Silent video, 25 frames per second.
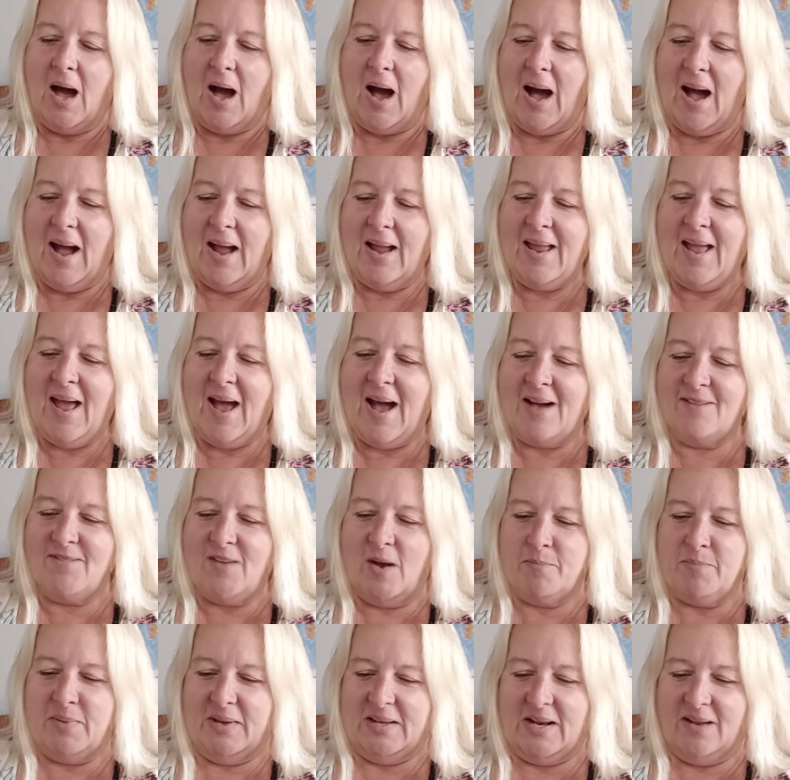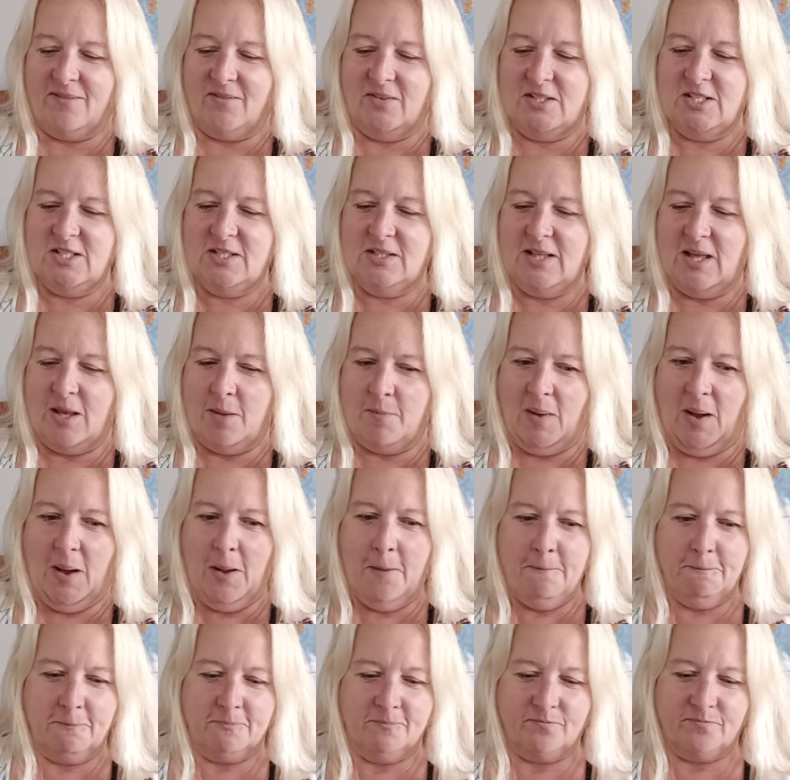I have a bit of a dilemma
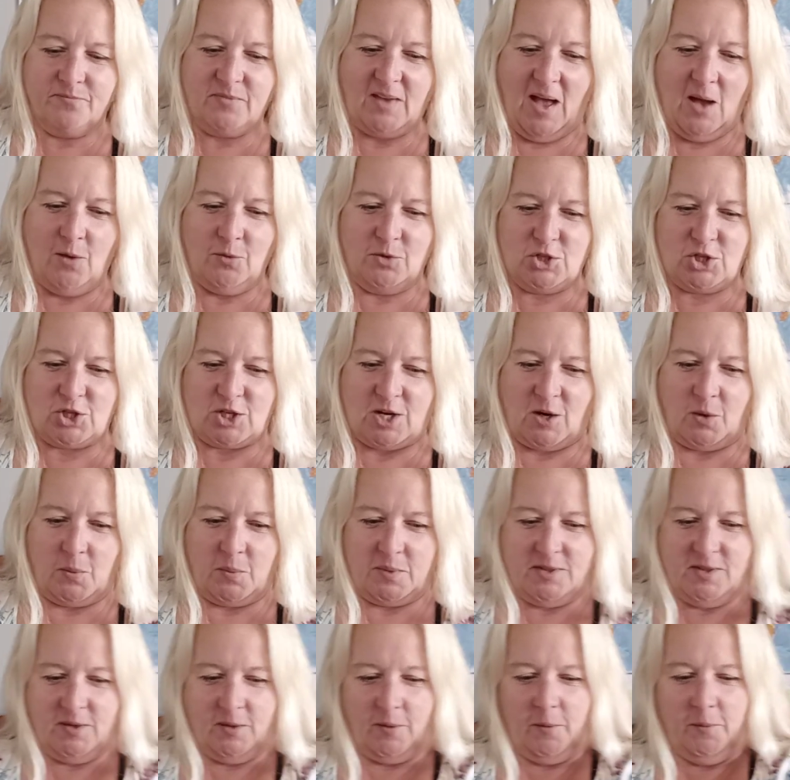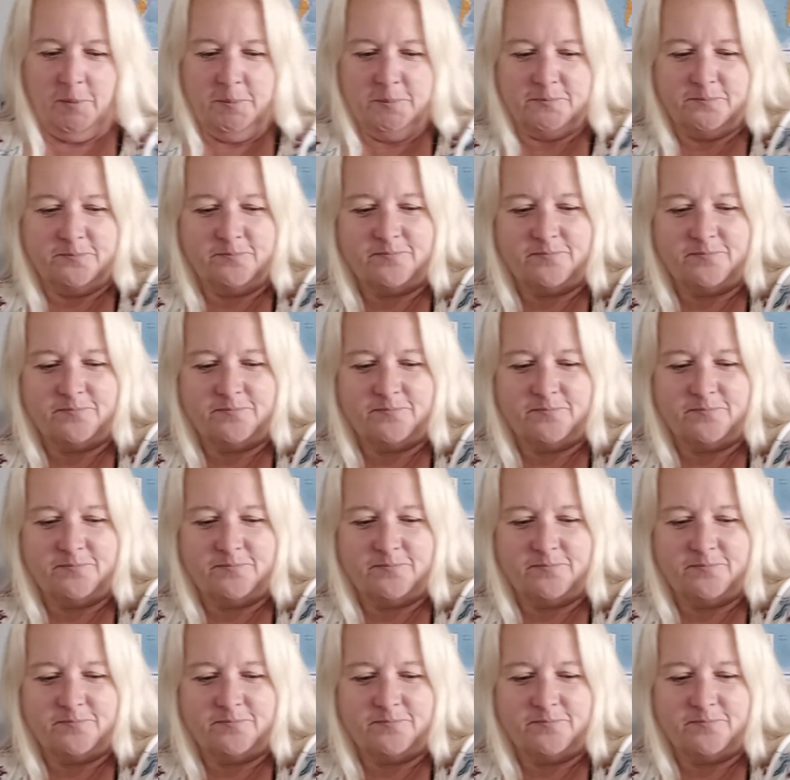I will share with you.